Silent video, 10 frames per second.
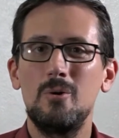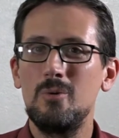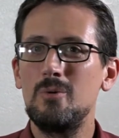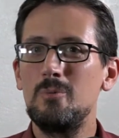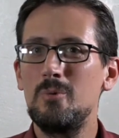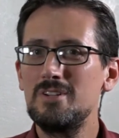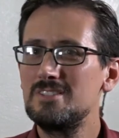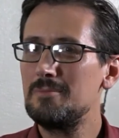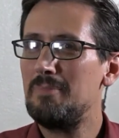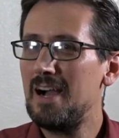Well, what does
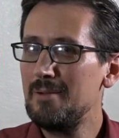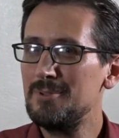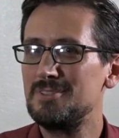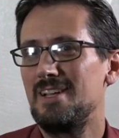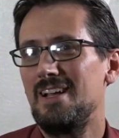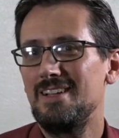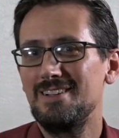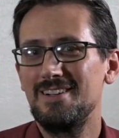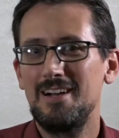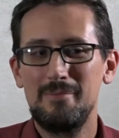the Bible say
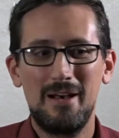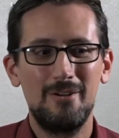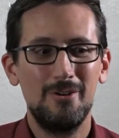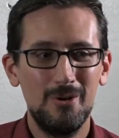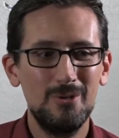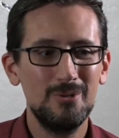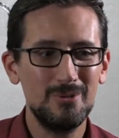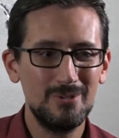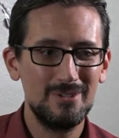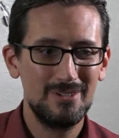about
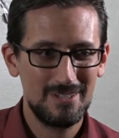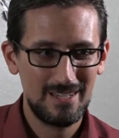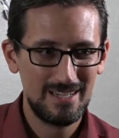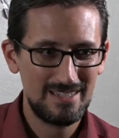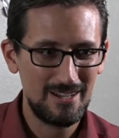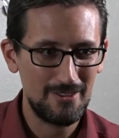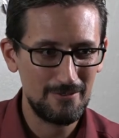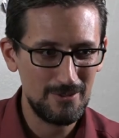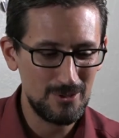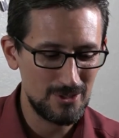who can tell the
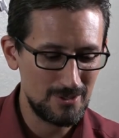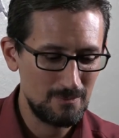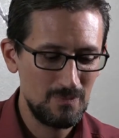future?